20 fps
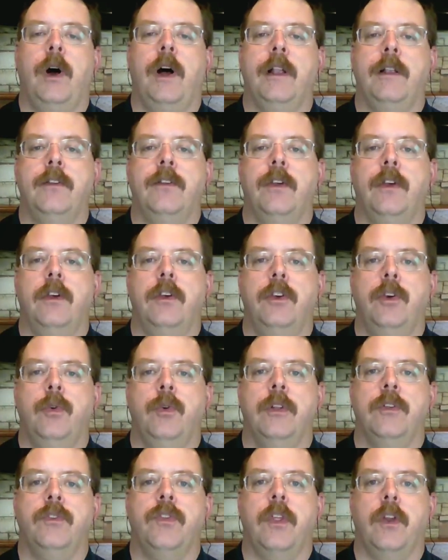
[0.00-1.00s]
watt uh,
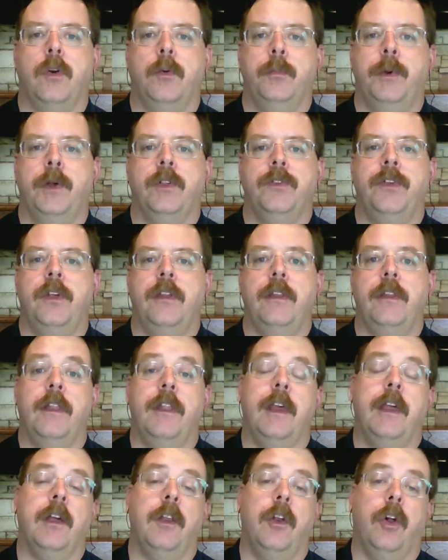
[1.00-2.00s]
units that are built in. And
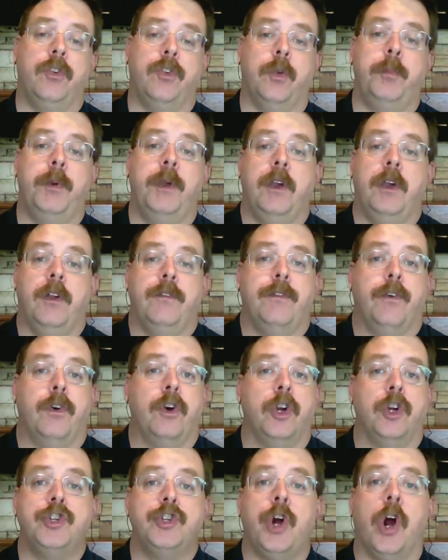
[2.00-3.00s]
they can also be
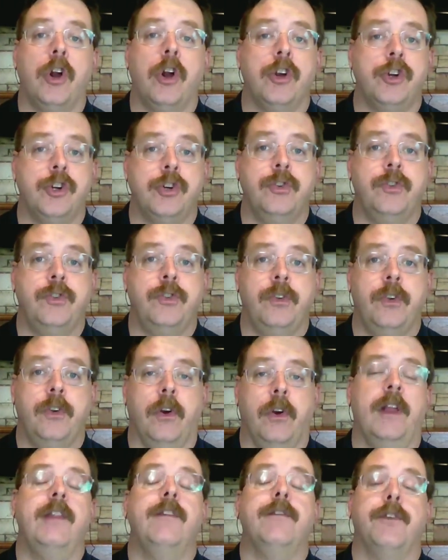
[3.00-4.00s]
converter chargers
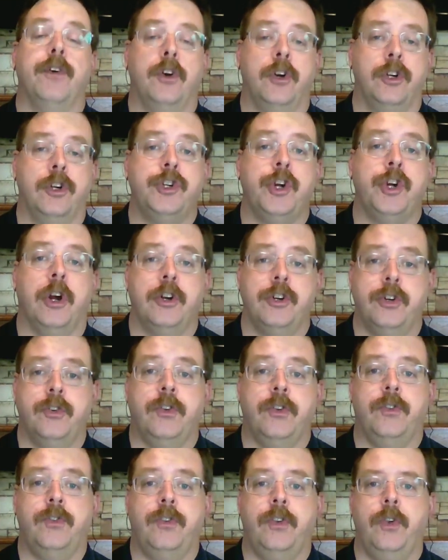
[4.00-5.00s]
or inverter chargers,
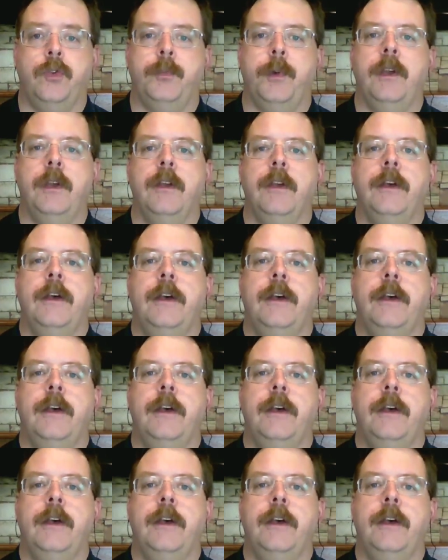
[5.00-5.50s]
excuse me,